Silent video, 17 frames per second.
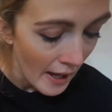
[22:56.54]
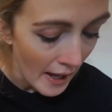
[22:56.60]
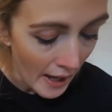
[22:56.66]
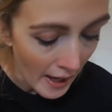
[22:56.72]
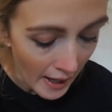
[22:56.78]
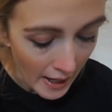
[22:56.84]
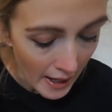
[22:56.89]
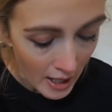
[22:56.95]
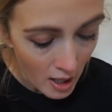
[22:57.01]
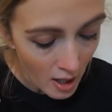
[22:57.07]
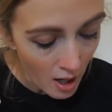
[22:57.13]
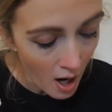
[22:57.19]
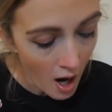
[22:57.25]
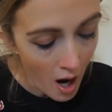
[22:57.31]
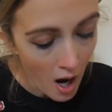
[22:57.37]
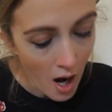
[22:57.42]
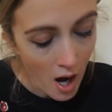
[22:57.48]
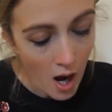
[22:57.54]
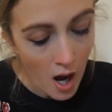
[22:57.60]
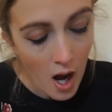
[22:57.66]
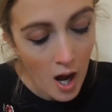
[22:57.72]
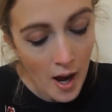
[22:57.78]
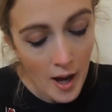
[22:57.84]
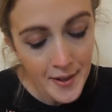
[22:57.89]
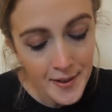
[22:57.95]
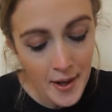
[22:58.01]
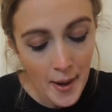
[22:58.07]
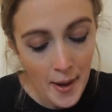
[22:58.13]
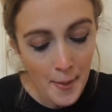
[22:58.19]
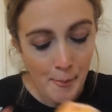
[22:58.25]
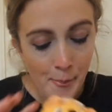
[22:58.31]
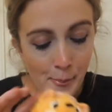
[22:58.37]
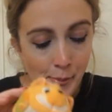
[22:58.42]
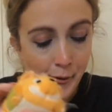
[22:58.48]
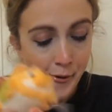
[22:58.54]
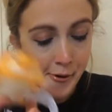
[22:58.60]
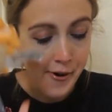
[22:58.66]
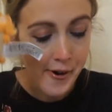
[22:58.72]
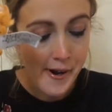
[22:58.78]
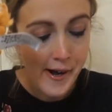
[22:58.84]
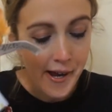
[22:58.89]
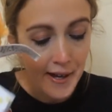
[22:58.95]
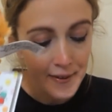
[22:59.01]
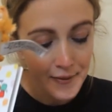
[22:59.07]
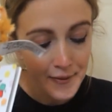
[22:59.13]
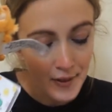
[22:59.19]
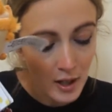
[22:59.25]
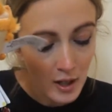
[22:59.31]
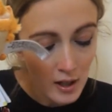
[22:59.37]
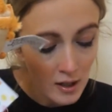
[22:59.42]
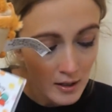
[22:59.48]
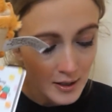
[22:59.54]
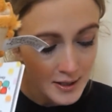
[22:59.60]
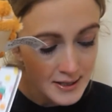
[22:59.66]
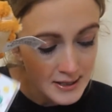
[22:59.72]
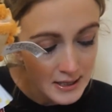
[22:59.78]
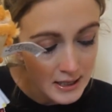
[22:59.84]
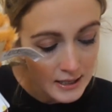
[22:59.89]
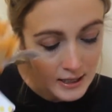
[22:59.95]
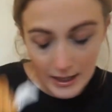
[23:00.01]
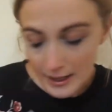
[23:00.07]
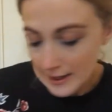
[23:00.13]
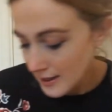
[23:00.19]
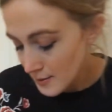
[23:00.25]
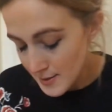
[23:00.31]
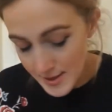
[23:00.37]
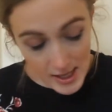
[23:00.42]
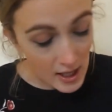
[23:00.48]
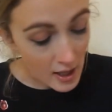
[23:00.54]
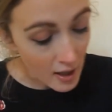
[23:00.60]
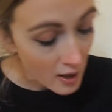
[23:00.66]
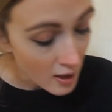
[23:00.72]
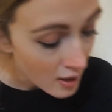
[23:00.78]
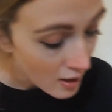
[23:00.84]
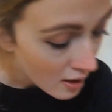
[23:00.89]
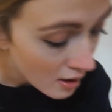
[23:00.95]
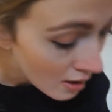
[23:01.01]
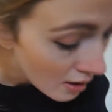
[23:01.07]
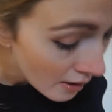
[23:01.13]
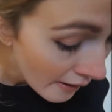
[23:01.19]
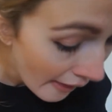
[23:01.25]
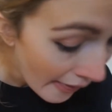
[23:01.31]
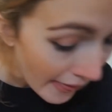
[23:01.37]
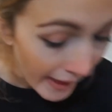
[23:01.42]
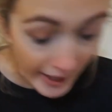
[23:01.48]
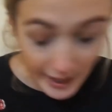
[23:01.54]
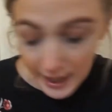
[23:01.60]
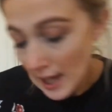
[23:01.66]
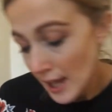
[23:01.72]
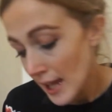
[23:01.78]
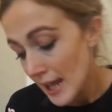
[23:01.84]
I got Br'er Fox, I think that was it, I think.